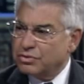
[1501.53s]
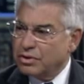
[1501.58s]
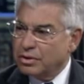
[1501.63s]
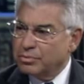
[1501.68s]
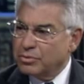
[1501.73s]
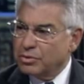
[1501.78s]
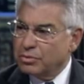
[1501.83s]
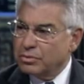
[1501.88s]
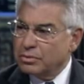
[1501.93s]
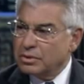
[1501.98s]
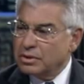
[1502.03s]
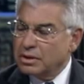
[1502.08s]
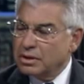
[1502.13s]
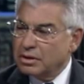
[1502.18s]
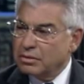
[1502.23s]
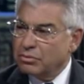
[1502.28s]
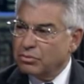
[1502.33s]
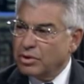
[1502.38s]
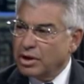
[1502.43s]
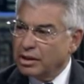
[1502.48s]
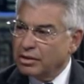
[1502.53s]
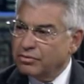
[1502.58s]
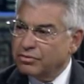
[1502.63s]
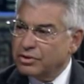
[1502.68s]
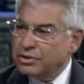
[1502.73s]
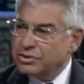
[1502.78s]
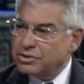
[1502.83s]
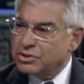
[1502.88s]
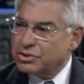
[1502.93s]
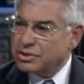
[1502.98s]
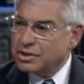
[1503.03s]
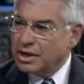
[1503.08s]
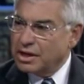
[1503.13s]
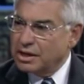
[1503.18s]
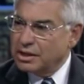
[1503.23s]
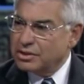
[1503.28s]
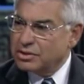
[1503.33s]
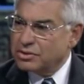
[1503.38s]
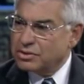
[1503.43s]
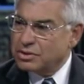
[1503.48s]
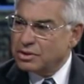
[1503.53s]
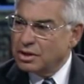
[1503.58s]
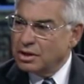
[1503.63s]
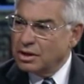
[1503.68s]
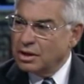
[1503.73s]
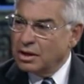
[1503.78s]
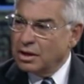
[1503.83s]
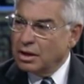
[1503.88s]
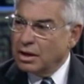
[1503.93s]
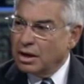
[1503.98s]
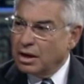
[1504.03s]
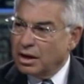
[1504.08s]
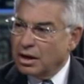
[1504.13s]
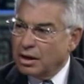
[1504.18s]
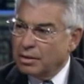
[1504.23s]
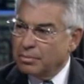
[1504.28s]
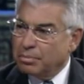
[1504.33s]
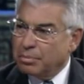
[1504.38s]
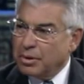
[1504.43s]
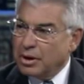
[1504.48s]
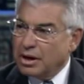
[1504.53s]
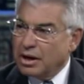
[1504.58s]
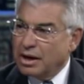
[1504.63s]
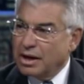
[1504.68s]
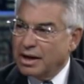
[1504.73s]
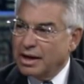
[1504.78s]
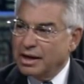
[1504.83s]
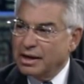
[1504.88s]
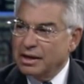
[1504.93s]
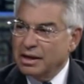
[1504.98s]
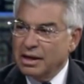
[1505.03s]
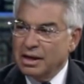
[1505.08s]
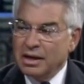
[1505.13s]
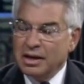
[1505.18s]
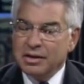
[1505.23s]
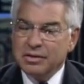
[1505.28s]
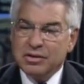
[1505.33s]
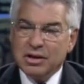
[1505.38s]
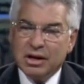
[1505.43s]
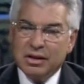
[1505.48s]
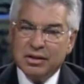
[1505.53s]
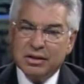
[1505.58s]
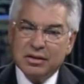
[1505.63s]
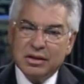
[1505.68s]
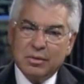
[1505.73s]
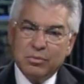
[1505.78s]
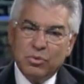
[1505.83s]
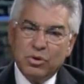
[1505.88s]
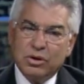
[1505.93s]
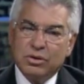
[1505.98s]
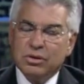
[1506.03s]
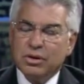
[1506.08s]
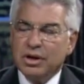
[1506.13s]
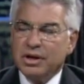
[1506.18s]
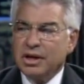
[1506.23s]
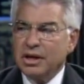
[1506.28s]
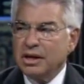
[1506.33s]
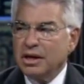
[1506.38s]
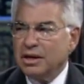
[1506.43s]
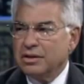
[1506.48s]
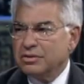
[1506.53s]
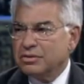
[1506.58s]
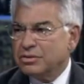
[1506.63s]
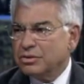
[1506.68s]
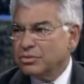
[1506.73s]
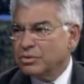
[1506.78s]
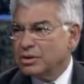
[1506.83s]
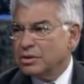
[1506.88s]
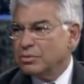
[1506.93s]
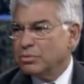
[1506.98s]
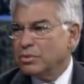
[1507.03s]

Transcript: from the uh, relevant states uh, by telling them we're looking into it,